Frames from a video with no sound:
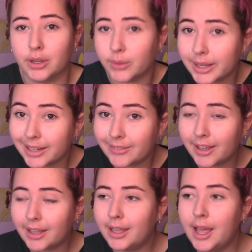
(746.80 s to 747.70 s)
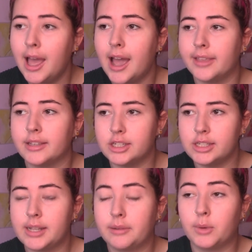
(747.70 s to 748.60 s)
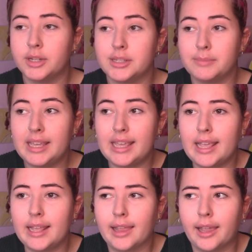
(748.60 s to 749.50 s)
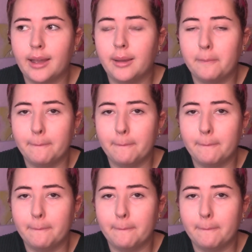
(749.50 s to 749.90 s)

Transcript: pretty quickly for her, and then she sent one to me like